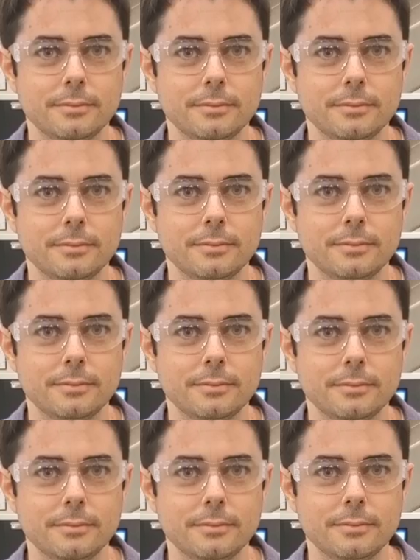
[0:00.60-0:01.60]
Hey
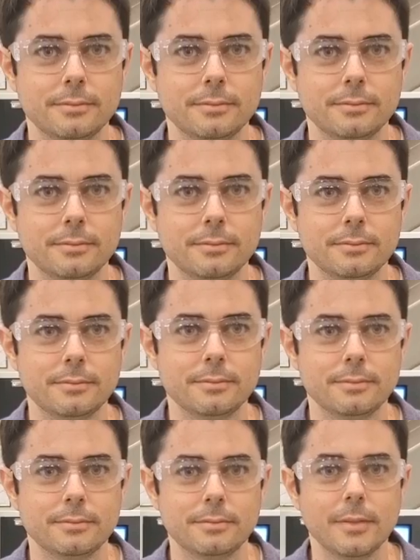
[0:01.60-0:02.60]
everybody, my name's Christian
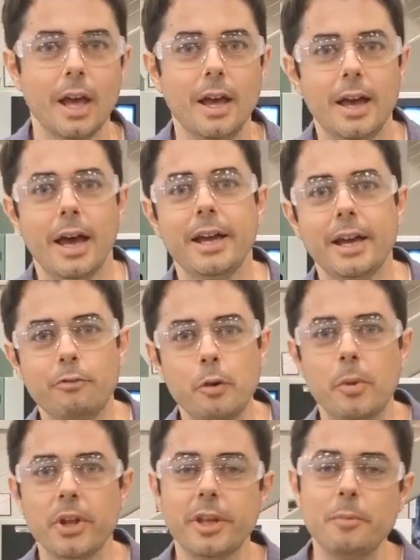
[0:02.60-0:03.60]
Smedberg.
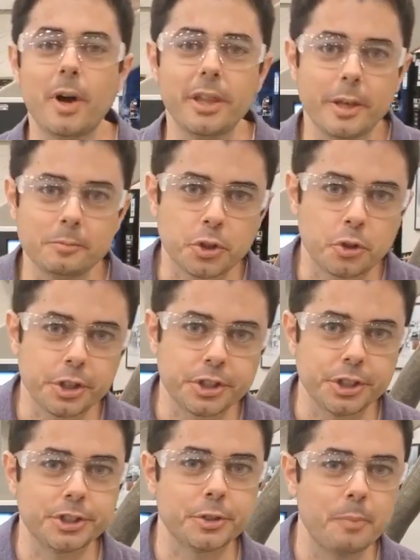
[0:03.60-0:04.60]
I'm here with
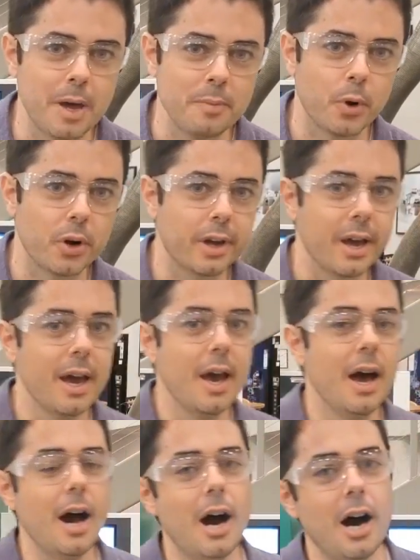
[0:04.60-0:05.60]
the Cube
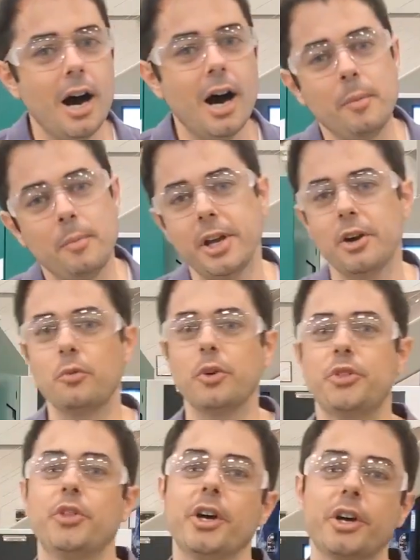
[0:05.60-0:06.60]
Plus in our
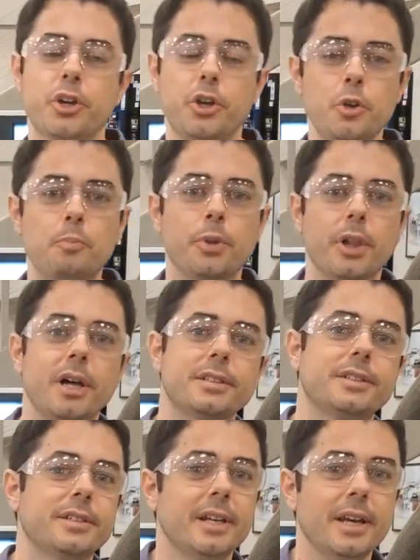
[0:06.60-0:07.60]
showroom in
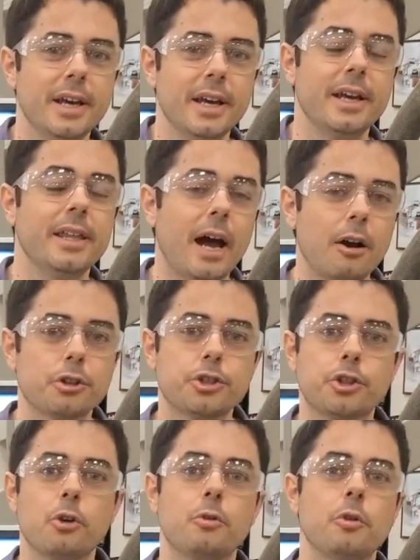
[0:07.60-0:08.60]
Mooresville, North Carolina.
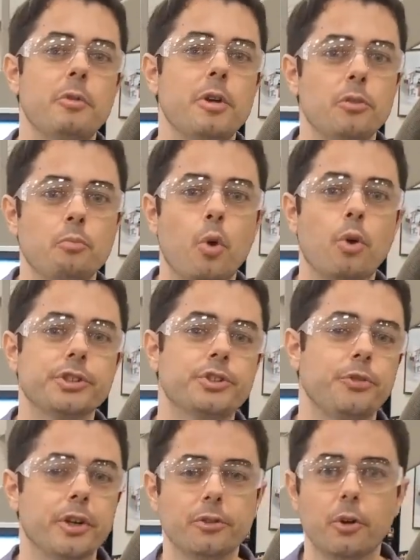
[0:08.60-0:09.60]
So today we're
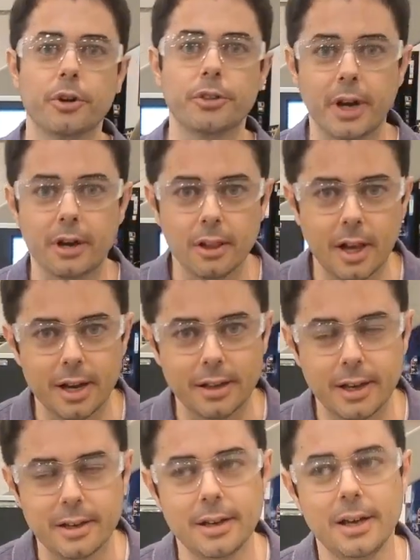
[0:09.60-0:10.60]
going to be running some
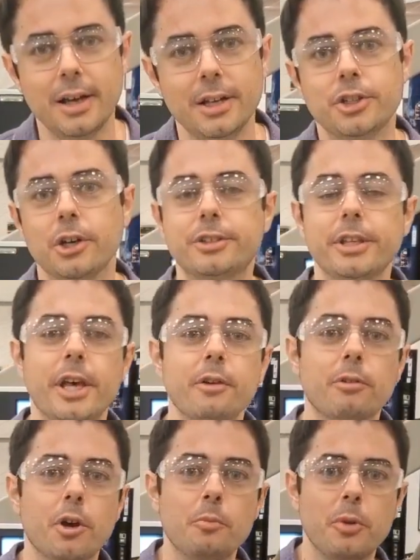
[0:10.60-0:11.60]
production. Thought you
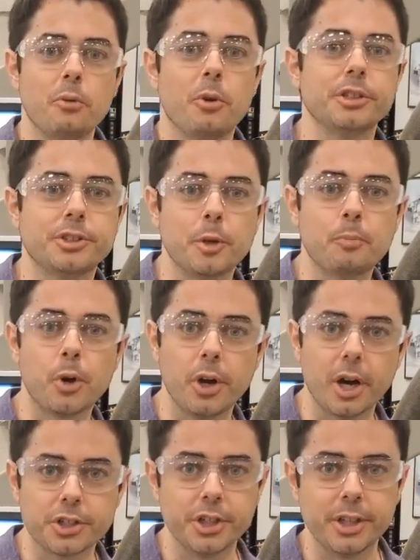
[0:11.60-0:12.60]
guys could
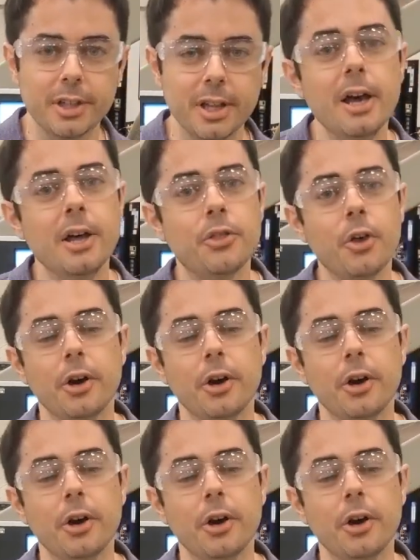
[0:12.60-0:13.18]
join us.